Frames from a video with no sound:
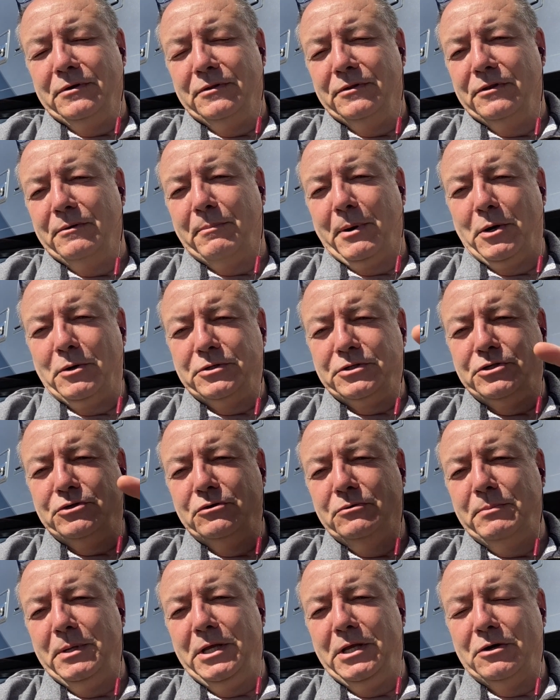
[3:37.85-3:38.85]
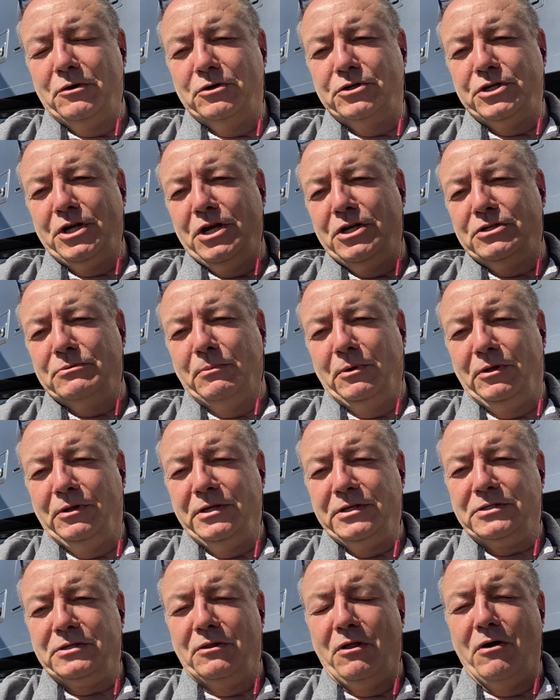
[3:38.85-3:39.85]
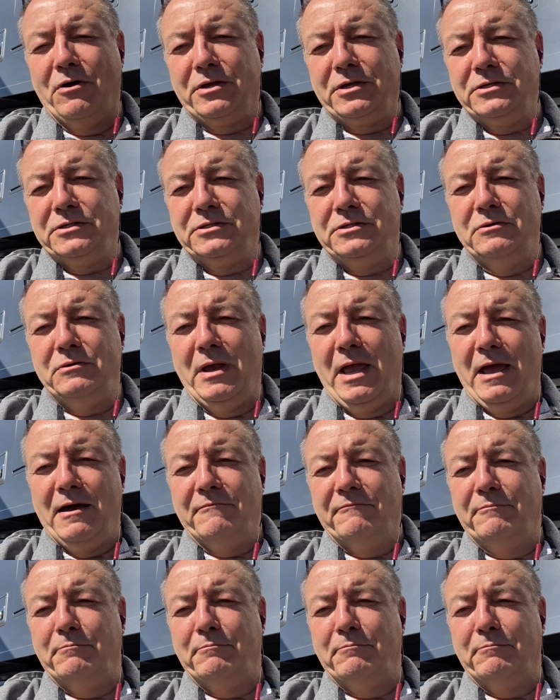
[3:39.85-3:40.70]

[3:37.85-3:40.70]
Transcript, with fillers: the parts should be interchangeable as long as you have